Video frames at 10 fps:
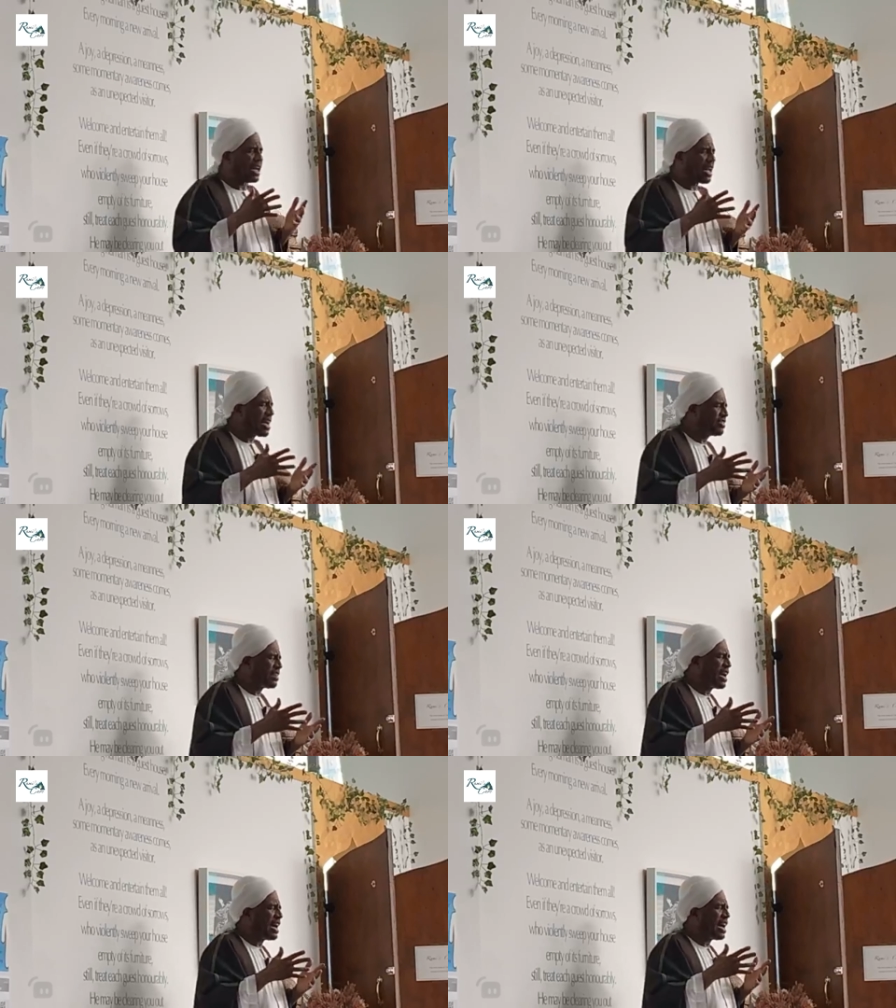
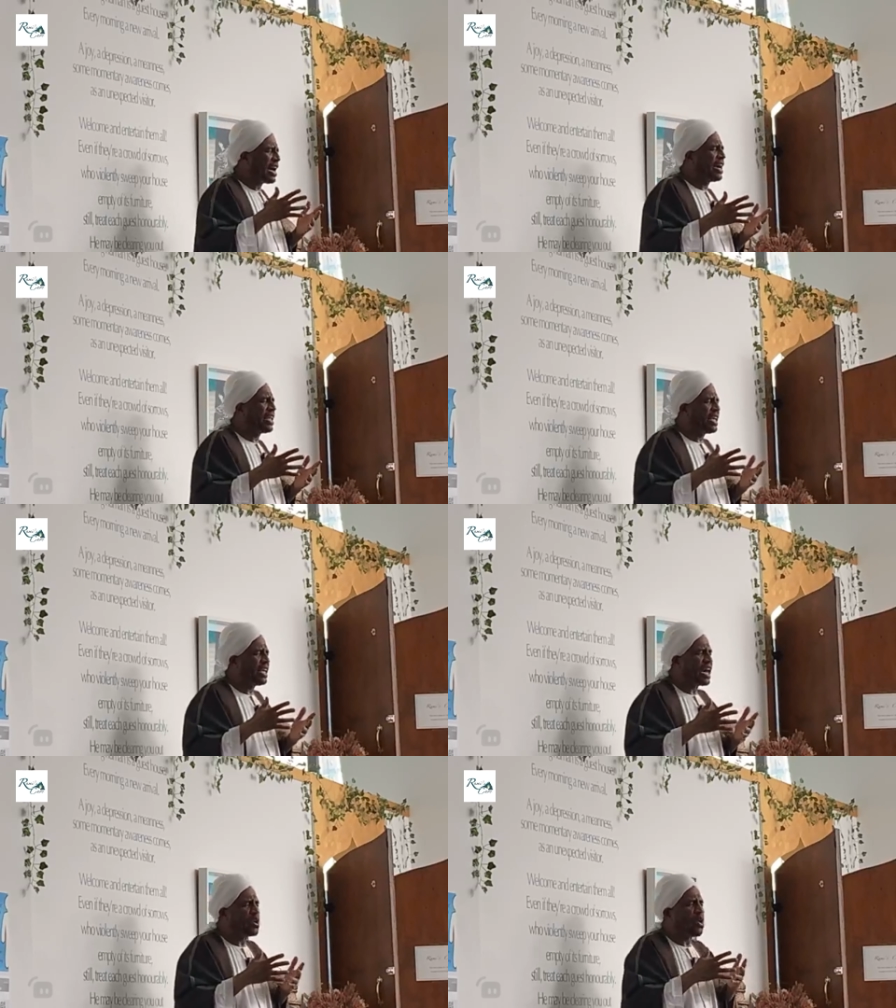Galiza,
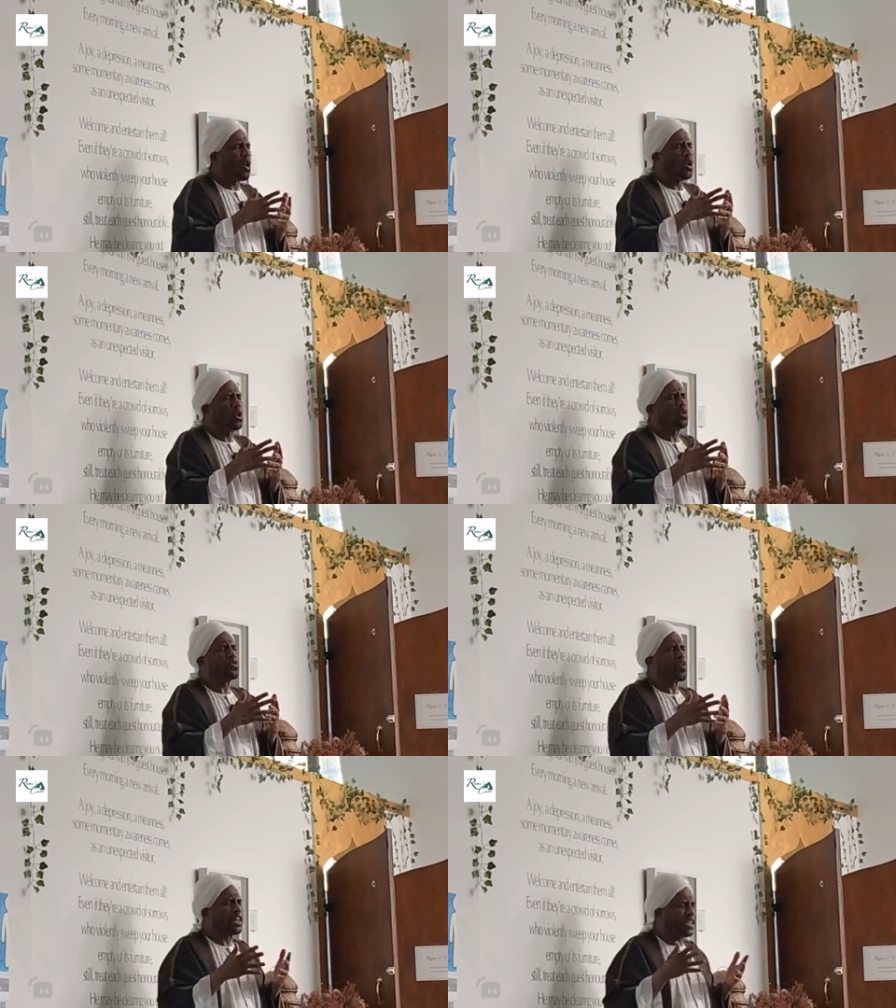Ali, and all
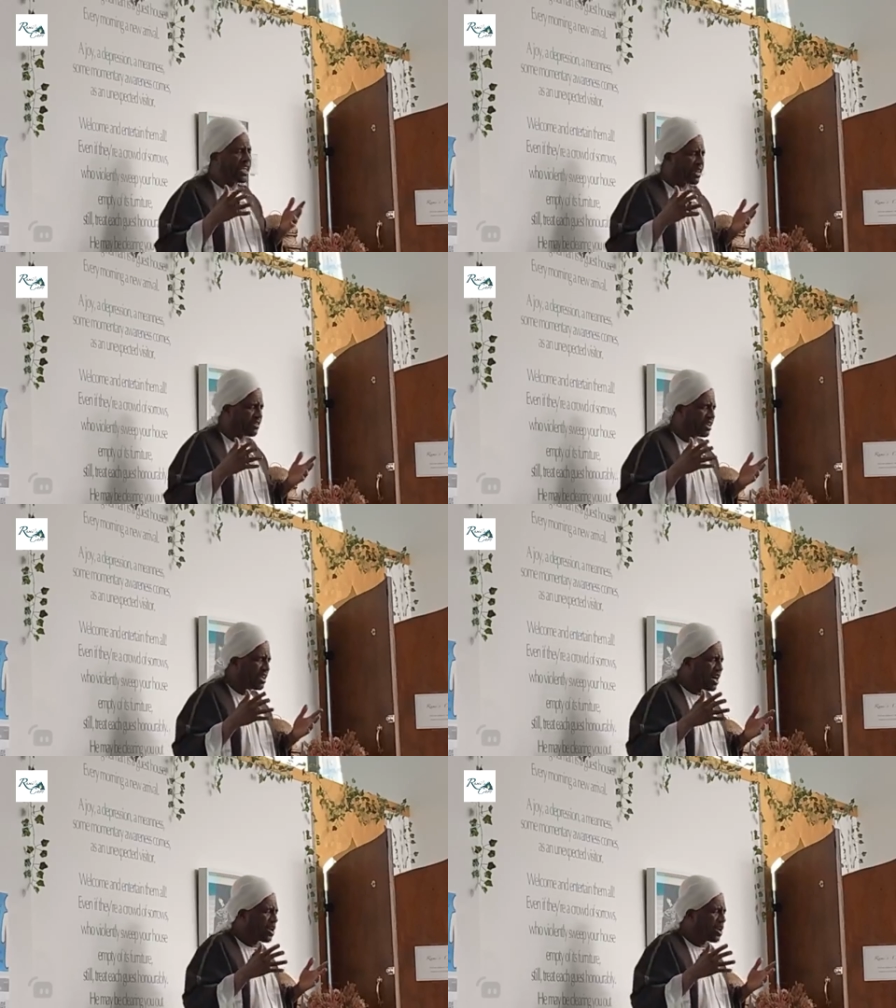your volunteers,